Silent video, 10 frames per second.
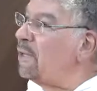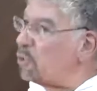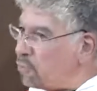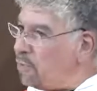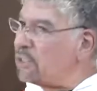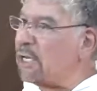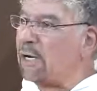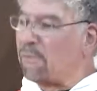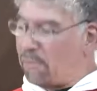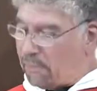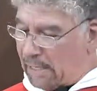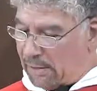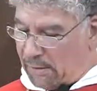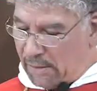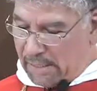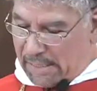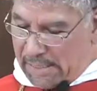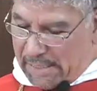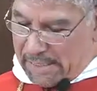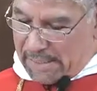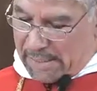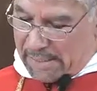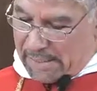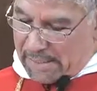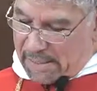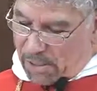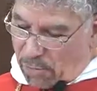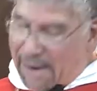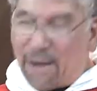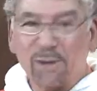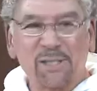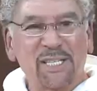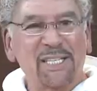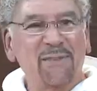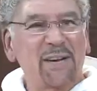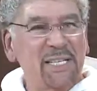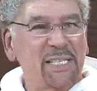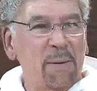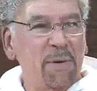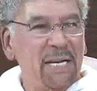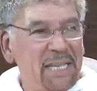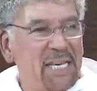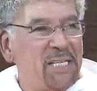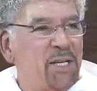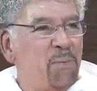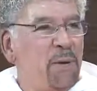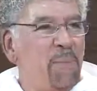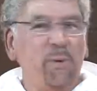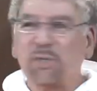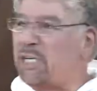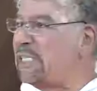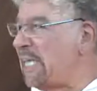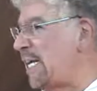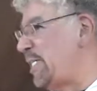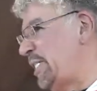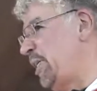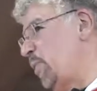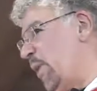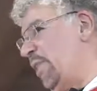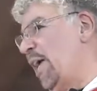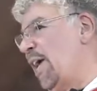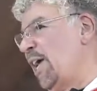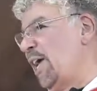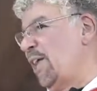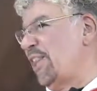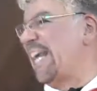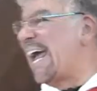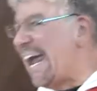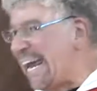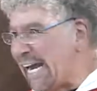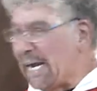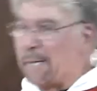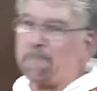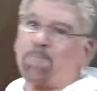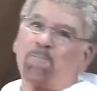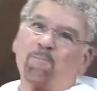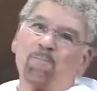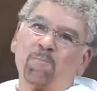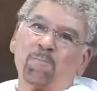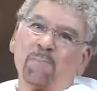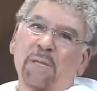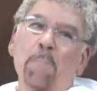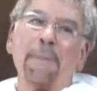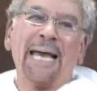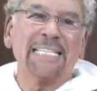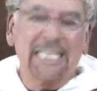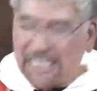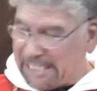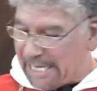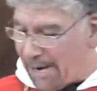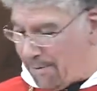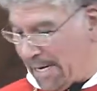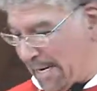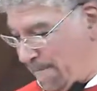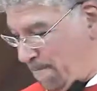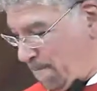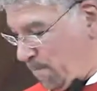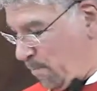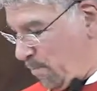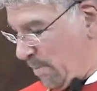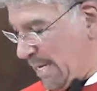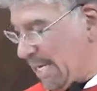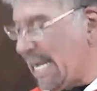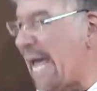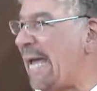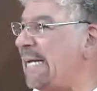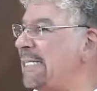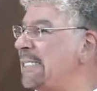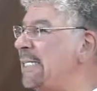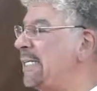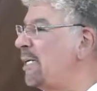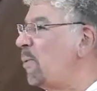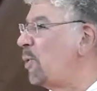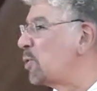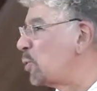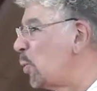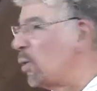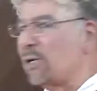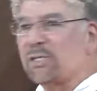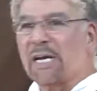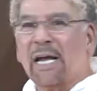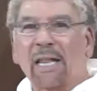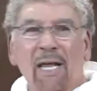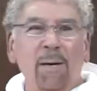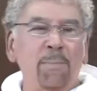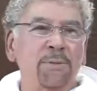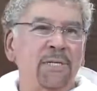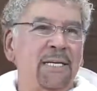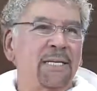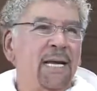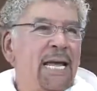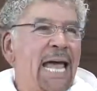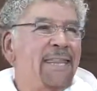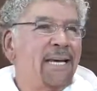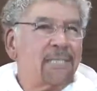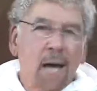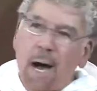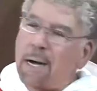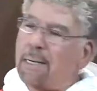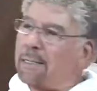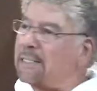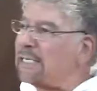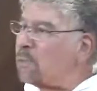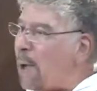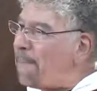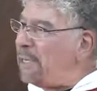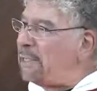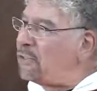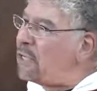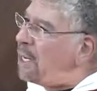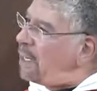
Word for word: the true Son of the Father. The crowds of Gethsemane, these are the people Jesus had to deal with. The gang, the mass hysteria, ganged with swords and clubs and, and their tongues as weapons.